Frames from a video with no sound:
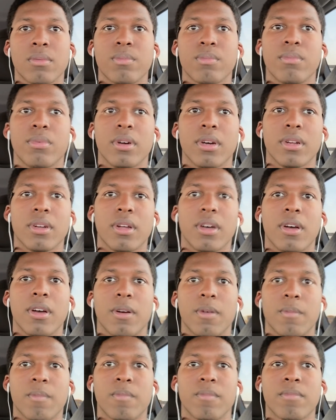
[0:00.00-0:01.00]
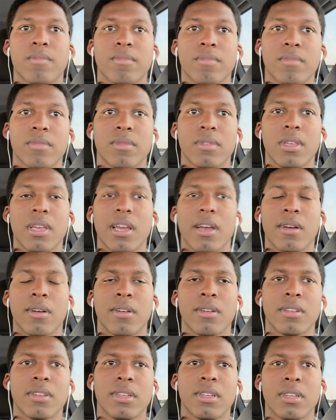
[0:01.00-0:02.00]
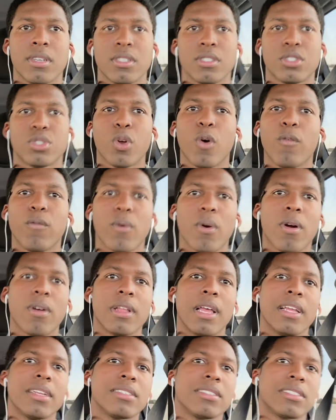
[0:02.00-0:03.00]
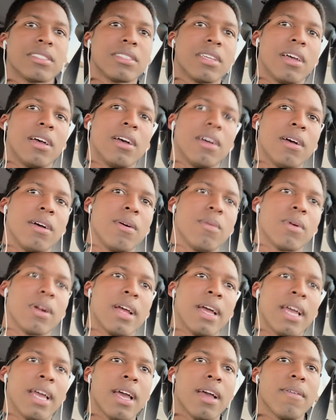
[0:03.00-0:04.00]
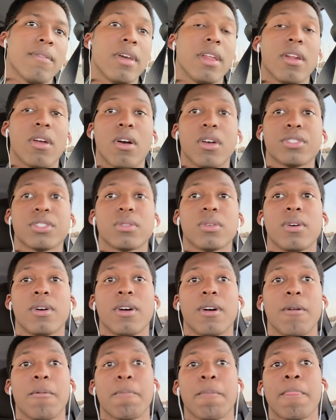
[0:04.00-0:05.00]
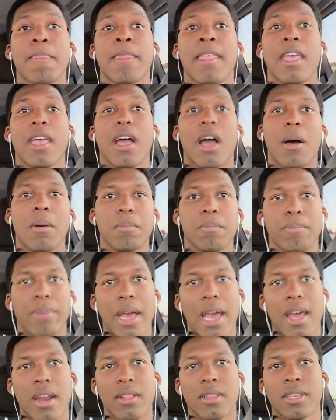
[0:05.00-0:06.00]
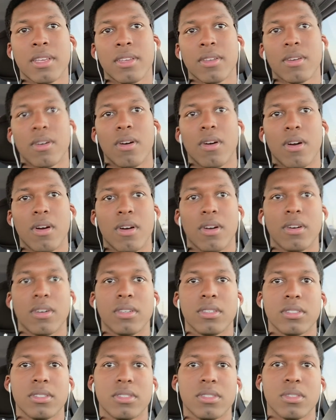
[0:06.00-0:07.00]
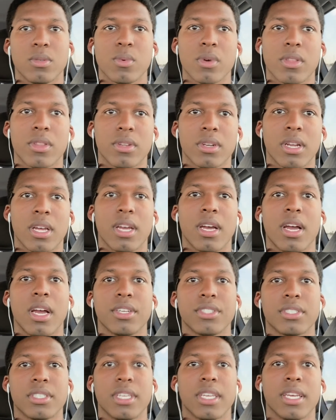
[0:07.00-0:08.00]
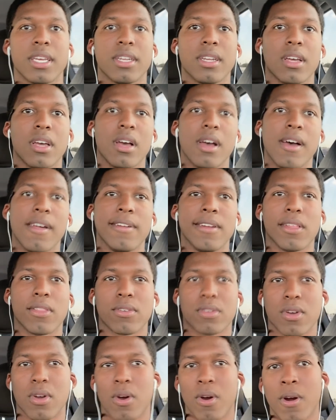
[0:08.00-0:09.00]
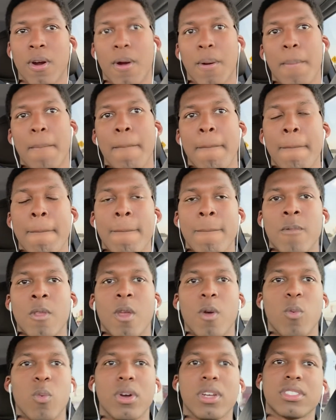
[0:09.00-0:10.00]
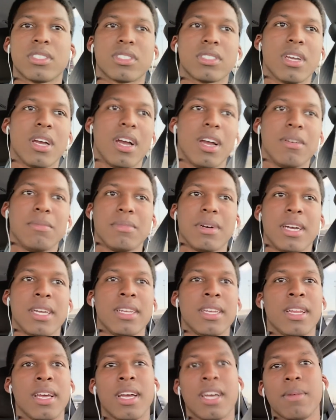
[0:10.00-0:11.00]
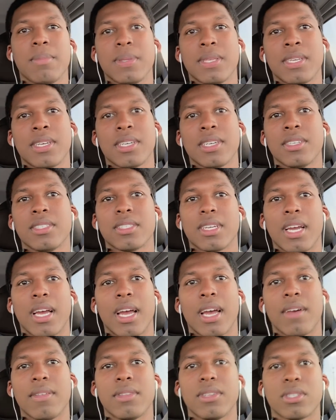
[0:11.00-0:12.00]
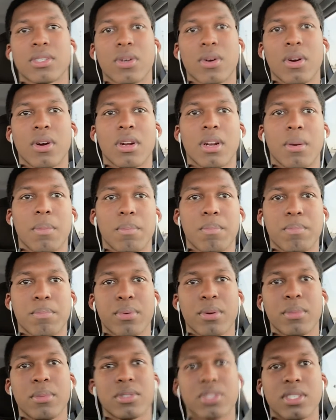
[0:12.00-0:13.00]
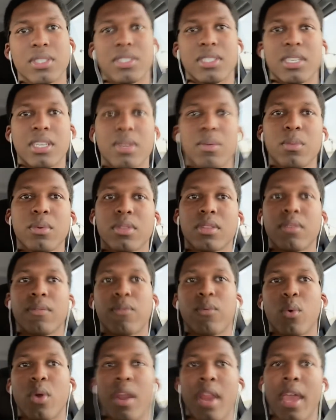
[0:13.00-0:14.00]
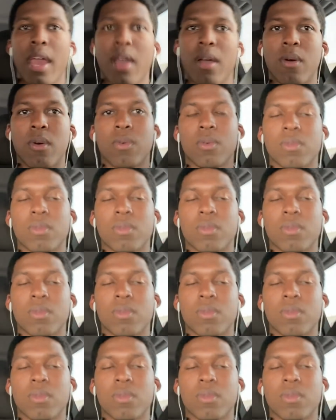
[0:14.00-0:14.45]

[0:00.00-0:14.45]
But yeah, so far that's what I have. And also I'm battling on whether or not I should get another car, which I might not, because I have this car and I'm pretty much content with it for now.